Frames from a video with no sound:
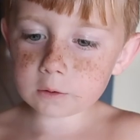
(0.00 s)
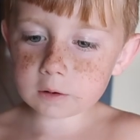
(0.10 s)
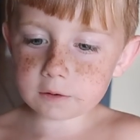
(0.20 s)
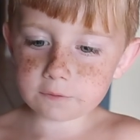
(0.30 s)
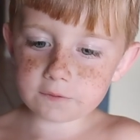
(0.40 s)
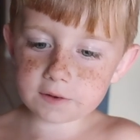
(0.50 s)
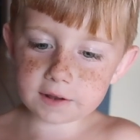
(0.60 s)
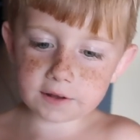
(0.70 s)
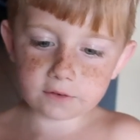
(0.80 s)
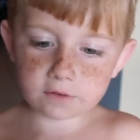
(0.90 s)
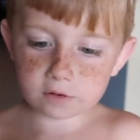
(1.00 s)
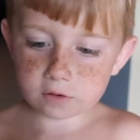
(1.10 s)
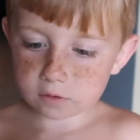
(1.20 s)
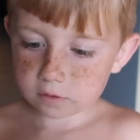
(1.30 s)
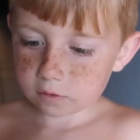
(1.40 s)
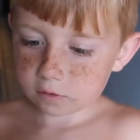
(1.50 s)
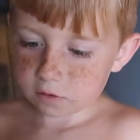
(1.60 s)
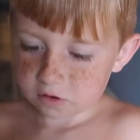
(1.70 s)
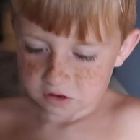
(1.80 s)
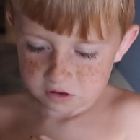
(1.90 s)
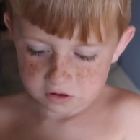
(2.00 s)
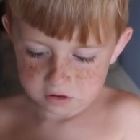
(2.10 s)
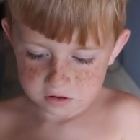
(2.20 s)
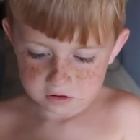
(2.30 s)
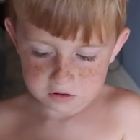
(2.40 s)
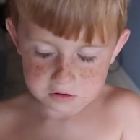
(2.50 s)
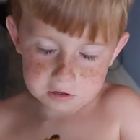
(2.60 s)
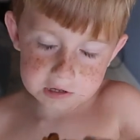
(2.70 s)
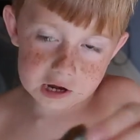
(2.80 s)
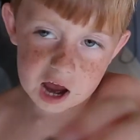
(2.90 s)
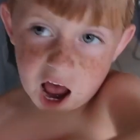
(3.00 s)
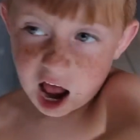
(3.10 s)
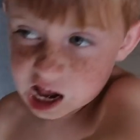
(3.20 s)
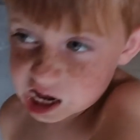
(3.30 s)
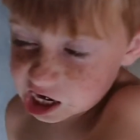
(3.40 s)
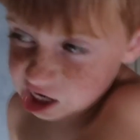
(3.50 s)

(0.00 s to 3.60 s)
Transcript: to do the feet. Do you want me to help you? Yeah.